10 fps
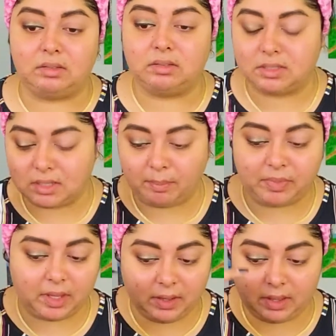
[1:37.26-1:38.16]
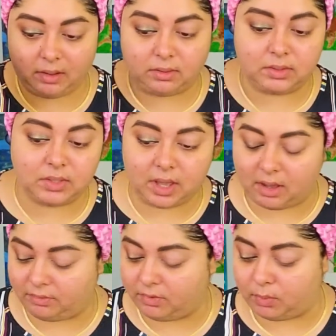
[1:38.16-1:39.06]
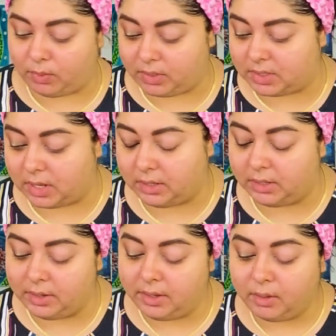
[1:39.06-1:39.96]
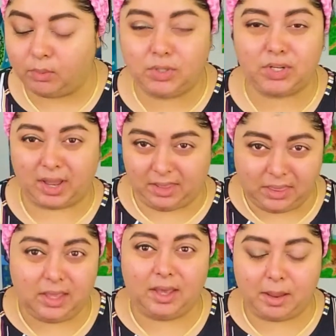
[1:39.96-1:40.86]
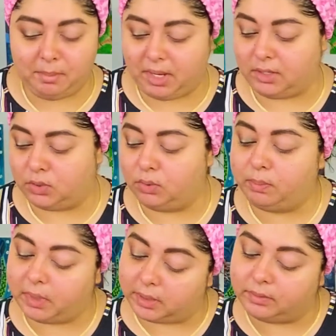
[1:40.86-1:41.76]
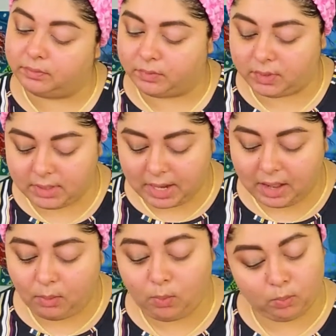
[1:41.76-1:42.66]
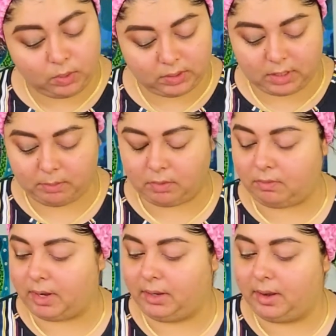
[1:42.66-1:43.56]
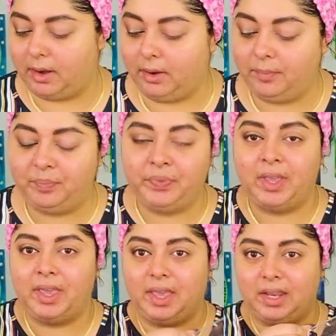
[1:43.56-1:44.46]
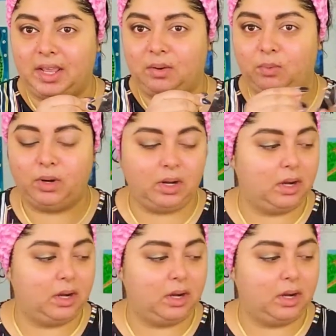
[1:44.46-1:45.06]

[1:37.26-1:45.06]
something else after we're done, which I think I may do, but for now we'll keep it right there. And then we're